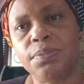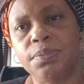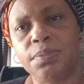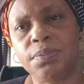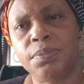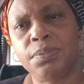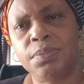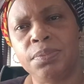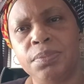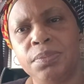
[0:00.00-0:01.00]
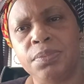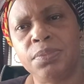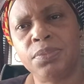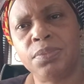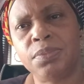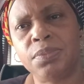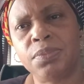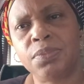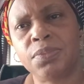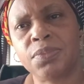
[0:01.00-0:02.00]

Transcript: (silence)